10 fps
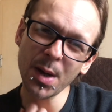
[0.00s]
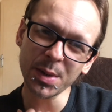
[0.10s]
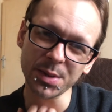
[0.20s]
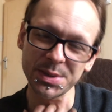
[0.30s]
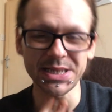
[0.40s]

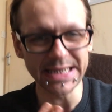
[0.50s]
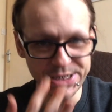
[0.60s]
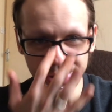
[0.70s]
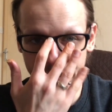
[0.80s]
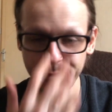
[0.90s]
whether it's
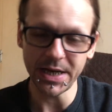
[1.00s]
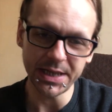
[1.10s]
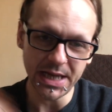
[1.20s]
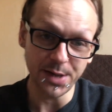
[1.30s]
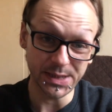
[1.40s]
literally
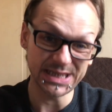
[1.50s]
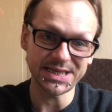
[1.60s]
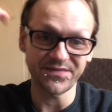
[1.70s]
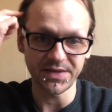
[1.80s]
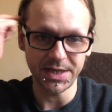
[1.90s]
written there, it is
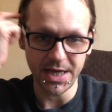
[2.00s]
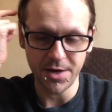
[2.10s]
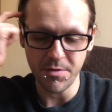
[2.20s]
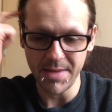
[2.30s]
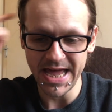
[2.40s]
definitely
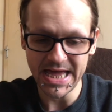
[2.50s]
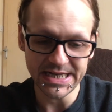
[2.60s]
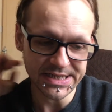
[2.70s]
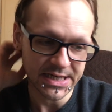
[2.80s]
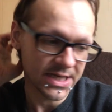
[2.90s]
there in my head.